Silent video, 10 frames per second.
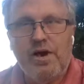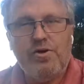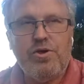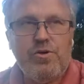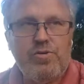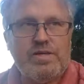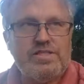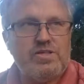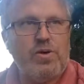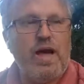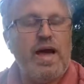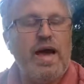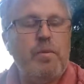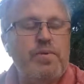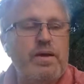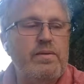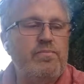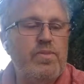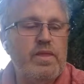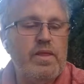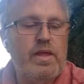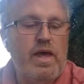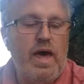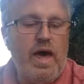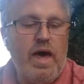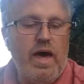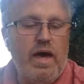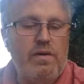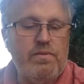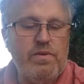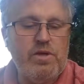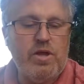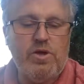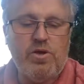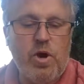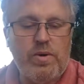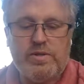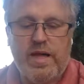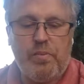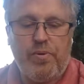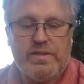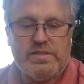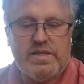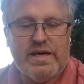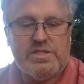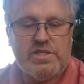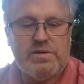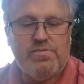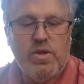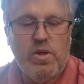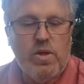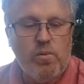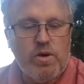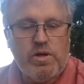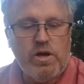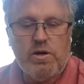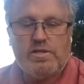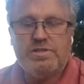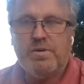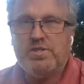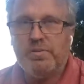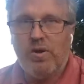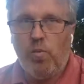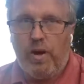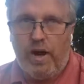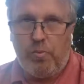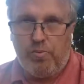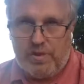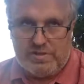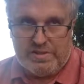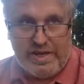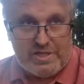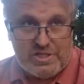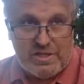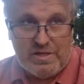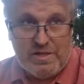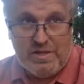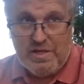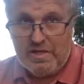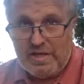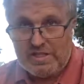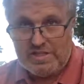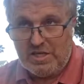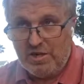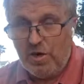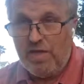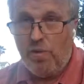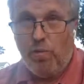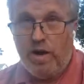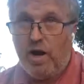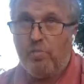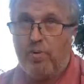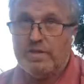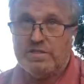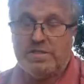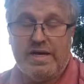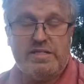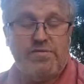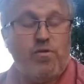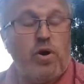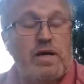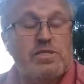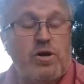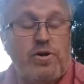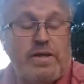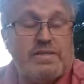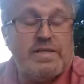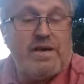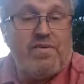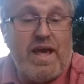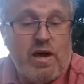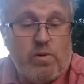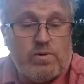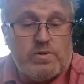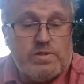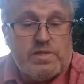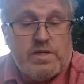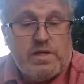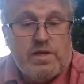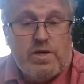tell you this is going to happen, and, you go into that presentation. Well, it's supposed to be a 1-hour presentation. Next thing you know, that 1-hour presentation for us turned into 7 hours,